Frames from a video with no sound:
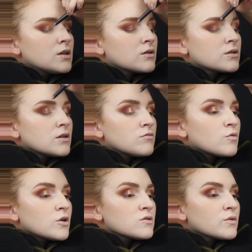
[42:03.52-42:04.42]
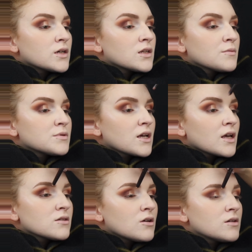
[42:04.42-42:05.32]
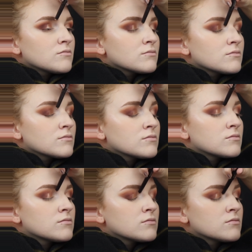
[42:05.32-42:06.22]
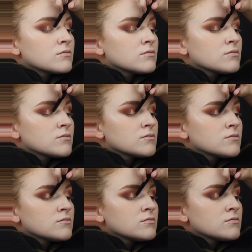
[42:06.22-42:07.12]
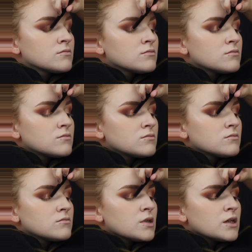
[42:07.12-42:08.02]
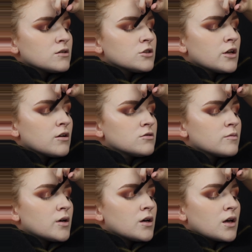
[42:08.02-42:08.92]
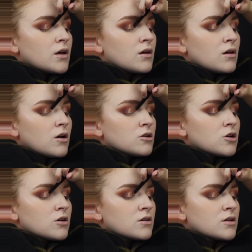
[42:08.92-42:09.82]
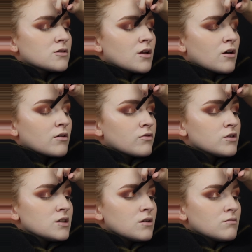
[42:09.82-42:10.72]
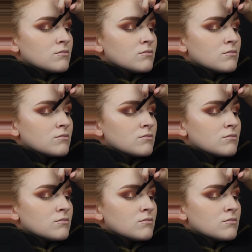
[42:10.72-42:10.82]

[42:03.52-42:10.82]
It looks even worse when lipstick gets on it. Yeah, I feel. And shout out to my hot chocolate that's now freezing.